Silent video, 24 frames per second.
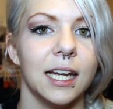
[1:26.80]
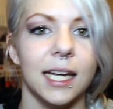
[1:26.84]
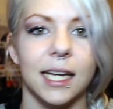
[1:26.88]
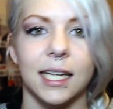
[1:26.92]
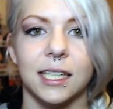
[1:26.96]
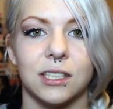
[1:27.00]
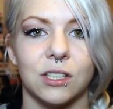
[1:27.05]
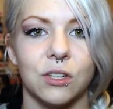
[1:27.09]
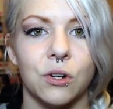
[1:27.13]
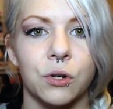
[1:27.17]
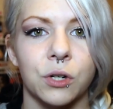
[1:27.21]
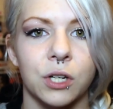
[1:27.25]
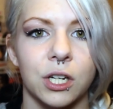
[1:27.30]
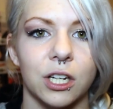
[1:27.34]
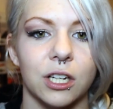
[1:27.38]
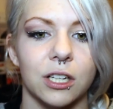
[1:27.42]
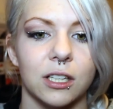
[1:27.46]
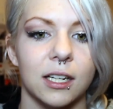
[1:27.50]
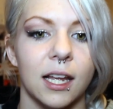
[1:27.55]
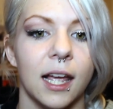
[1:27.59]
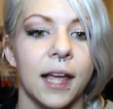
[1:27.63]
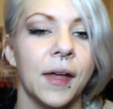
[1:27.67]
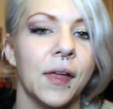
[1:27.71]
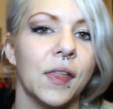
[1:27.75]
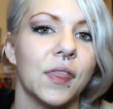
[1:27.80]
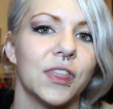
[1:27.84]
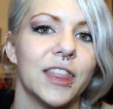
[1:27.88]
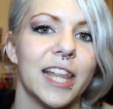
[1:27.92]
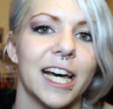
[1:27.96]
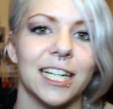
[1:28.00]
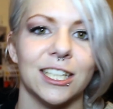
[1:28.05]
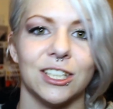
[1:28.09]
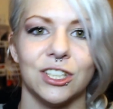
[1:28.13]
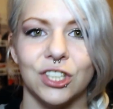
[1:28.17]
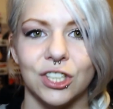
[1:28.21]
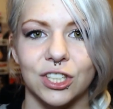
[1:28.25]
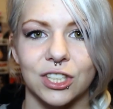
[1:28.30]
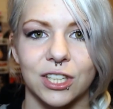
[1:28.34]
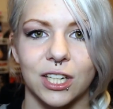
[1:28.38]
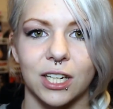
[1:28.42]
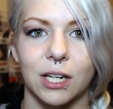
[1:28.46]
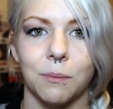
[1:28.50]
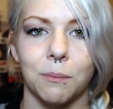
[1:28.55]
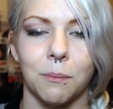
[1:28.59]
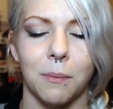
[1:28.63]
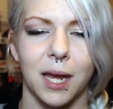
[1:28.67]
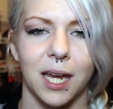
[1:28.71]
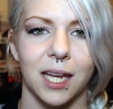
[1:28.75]
is not good. That's just
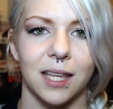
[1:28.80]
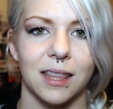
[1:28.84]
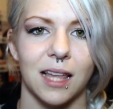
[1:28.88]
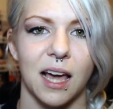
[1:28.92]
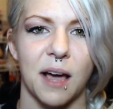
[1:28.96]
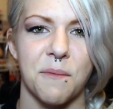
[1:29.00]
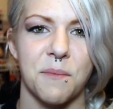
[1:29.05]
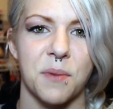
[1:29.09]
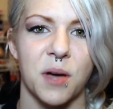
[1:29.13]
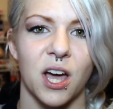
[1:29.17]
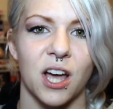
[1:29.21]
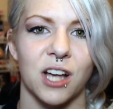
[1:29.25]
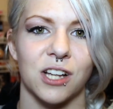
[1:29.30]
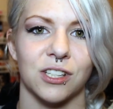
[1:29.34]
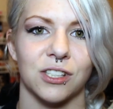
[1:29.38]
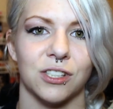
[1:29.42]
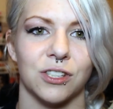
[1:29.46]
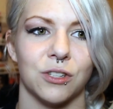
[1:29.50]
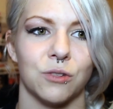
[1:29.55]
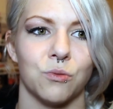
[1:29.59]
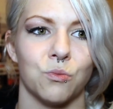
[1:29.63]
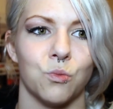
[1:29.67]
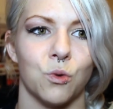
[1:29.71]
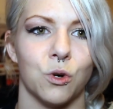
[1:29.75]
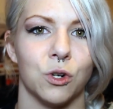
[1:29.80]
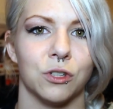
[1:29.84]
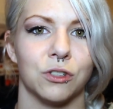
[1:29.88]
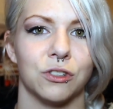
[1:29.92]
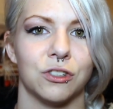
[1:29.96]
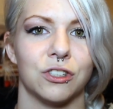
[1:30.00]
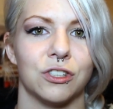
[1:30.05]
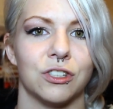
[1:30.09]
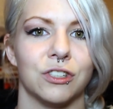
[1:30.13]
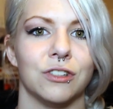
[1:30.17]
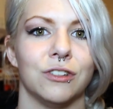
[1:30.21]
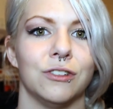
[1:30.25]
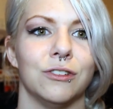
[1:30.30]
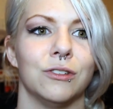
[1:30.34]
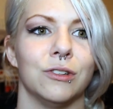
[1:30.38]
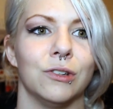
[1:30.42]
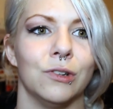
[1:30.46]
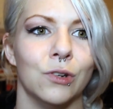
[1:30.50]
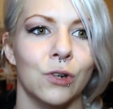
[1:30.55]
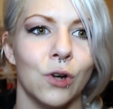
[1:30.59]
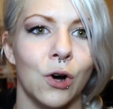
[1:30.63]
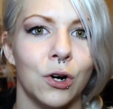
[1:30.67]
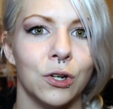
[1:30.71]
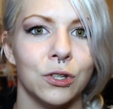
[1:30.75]
going to make that person want to
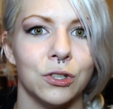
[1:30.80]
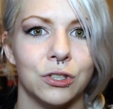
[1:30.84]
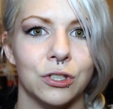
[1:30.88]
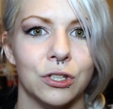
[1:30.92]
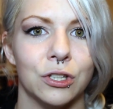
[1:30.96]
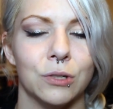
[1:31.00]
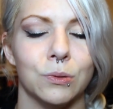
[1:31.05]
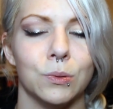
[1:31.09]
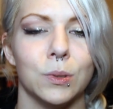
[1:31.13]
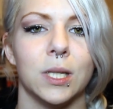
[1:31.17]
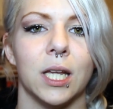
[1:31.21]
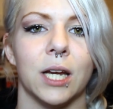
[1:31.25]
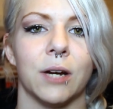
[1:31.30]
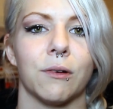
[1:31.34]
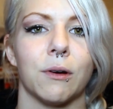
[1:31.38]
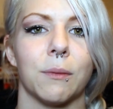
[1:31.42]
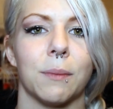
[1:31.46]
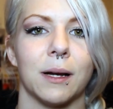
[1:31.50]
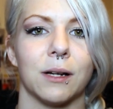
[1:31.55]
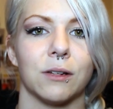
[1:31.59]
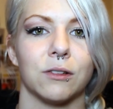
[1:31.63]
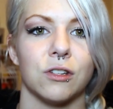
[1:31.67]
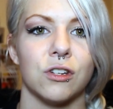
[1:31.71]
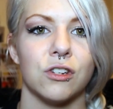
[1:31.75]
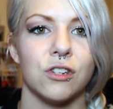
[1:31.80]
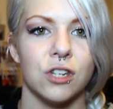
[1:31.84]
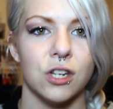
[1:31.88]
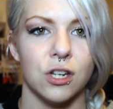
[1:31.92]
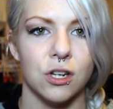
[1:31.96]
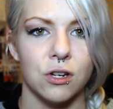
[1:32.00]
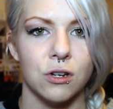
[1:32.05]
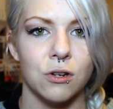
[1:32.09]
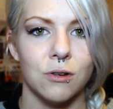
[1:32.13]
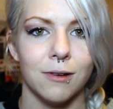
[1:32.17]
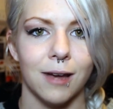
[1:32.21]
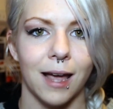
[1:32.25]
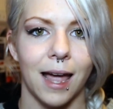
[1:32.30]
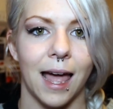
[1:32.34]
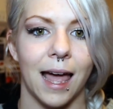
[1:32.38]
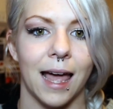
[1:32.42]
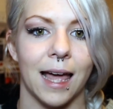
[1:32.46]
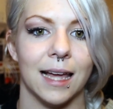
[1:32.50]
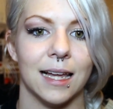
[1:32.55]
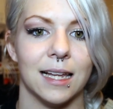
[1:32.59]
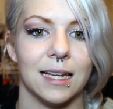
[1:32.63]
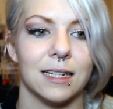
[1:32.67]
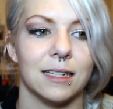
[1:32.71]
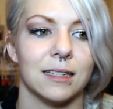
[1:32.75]
not do what they're about to do
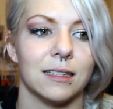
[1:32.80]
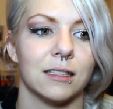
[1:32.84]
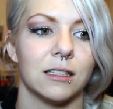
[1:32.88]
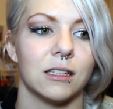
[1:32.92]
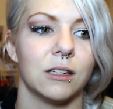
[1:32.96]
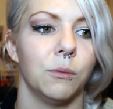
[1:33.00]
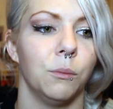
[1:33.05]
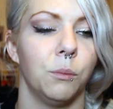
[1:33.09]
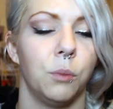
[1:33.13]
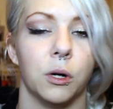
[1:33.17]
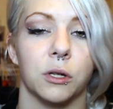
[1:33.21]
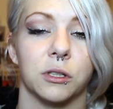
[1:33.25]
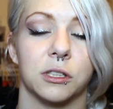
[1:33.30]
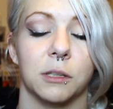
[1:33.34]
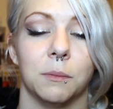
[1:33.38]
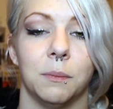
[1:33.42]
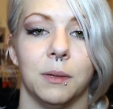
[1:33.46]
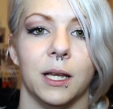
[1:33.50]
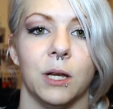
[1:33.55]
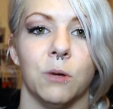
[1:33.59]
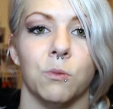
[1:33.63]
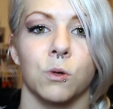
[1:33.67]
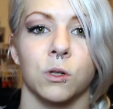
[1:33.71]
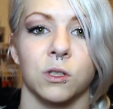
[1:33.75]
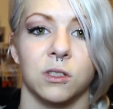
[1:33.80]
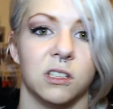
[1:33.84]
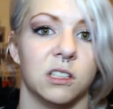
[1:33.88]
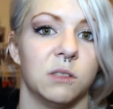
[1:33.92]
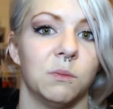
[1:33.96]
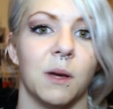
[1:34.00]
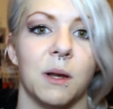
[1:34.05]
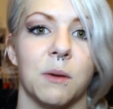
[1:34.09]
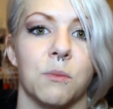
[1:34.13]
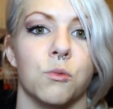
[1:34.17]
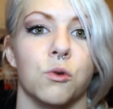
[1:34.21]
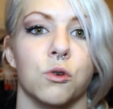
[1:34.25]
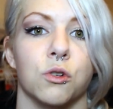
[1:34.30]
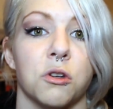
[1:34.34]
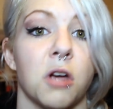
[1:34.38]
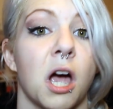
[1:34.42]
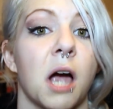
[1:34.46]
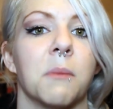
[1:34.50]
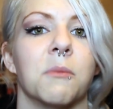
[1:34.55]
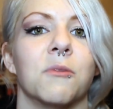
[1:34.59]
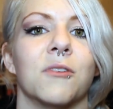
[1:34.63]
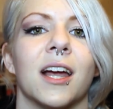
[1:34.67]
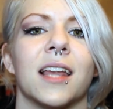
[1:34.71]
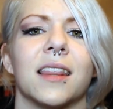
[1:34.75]
and possibly want to spend more
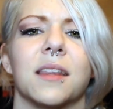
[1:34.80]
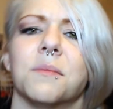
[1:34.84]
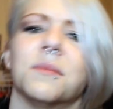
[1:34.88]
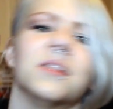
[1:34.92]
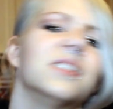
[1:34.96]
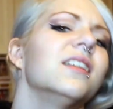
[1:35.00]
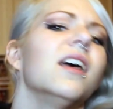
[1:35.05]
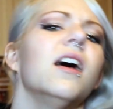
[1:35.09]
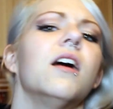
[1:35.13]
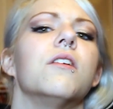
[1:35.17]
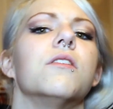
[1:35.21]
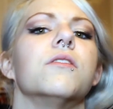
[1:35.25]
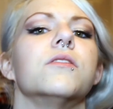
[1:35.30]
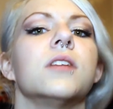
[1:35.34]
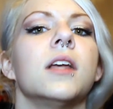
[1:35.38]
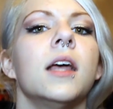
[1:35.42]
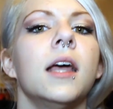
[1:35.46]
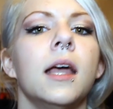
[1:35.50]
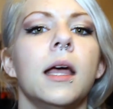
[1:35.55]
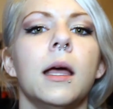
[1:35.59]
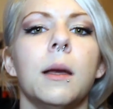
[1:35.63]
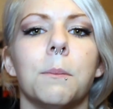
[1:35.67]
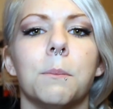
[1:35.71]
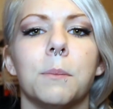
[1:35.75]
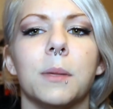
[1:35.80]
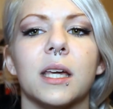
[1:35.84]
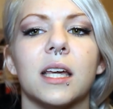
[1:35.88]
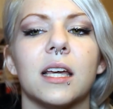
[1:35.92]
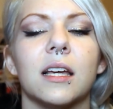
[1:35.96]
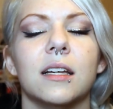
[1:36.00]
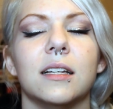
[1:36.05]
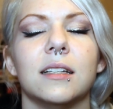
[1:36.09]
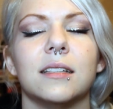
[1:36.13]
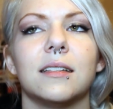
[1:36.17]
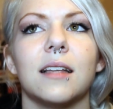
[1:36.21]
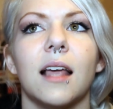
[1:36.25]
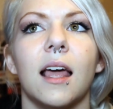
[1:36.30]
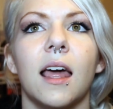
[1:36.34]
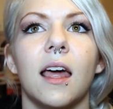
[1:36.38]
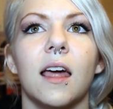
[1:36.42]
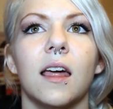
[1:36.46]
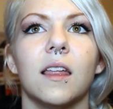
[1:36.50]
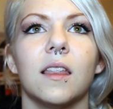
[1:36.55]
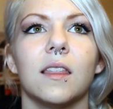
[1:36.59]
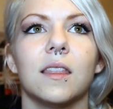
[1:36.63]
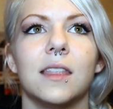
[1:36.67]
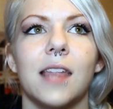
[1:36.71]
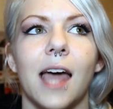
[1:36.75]
time around themselves, because
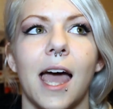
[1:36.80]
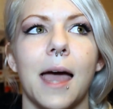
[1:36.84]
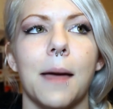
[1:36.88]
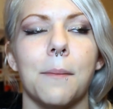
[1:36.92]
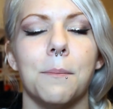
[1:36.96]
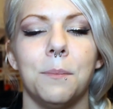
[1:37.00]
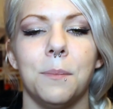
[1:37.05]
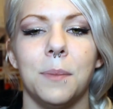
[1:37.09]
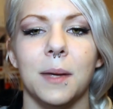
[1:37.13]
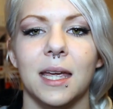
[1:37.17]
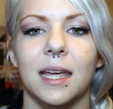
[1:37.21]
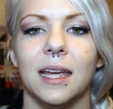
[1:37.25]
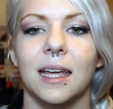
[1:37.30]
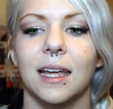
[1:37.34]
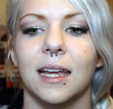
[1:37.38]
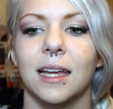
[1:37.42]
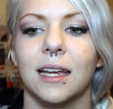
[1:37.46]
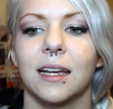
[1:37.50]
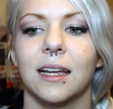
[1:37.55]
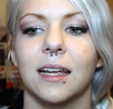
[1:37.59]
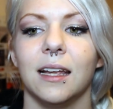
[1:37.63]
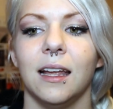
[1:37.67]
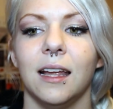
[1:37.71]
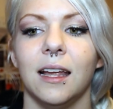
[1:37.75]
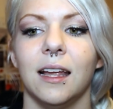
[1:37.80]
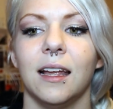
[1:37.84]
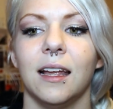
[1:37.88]
they're being